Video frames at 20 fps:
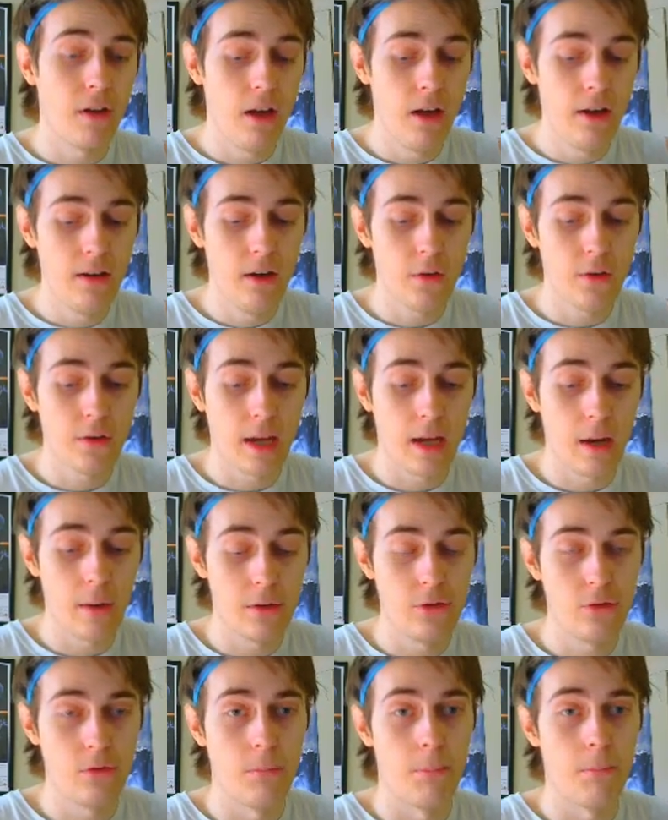another
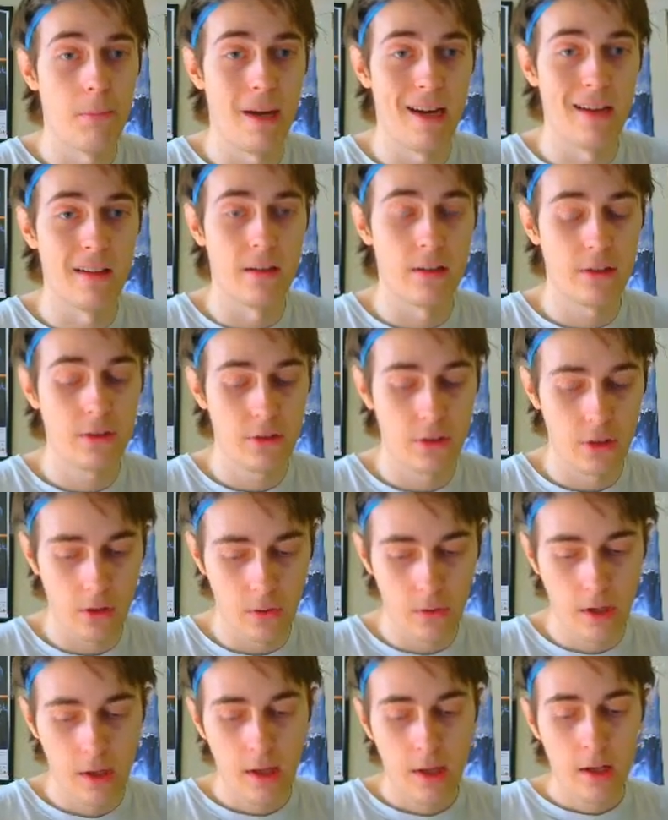counter to a Malik.
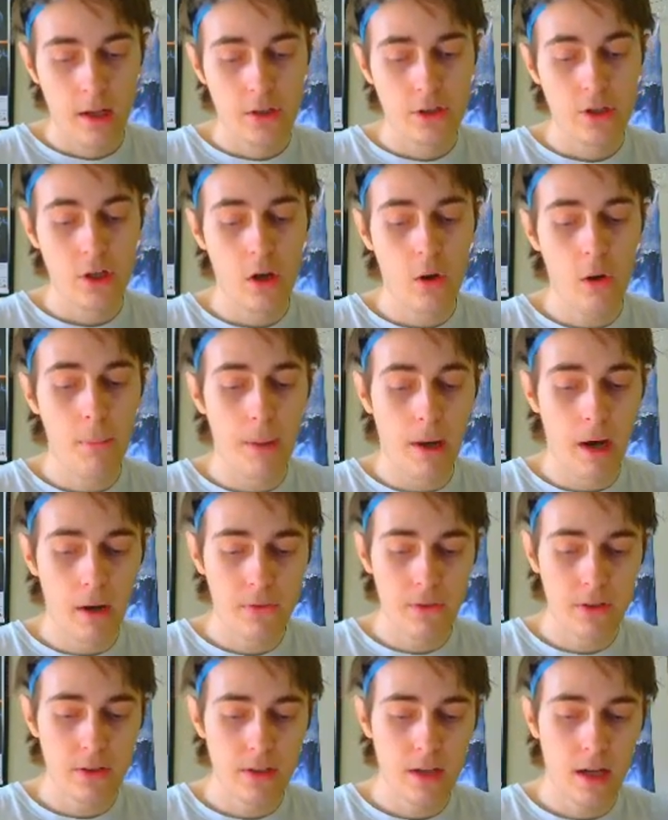So to go
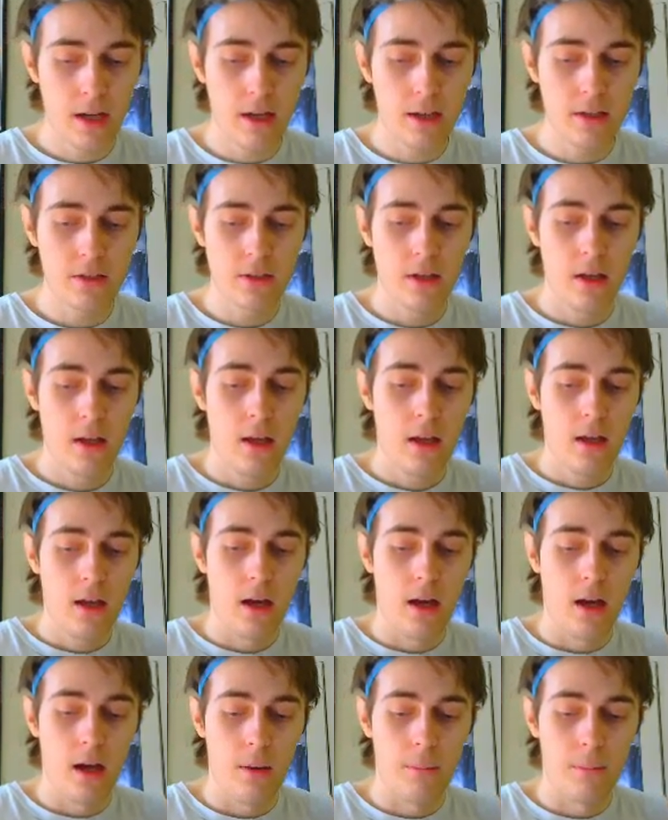about this, guys,
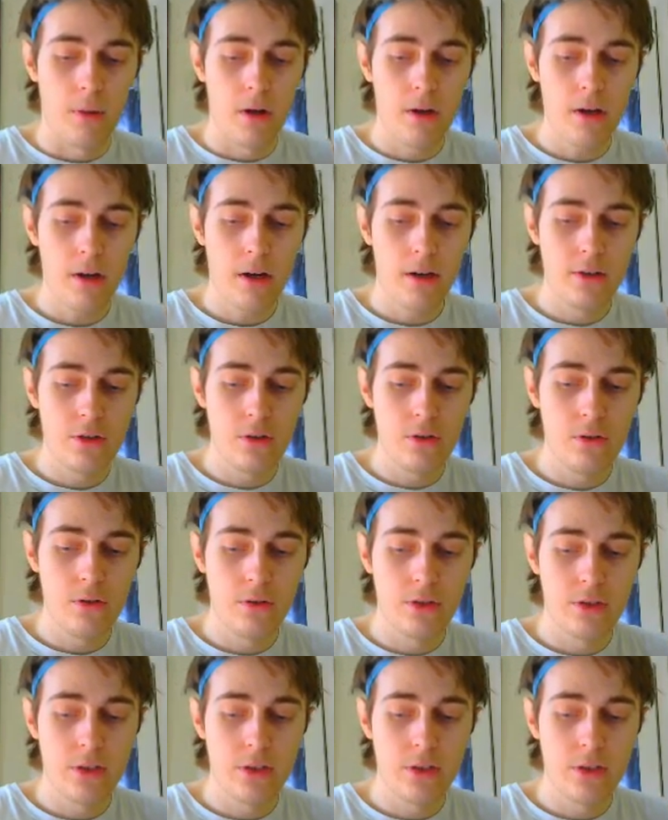all you gotta do is,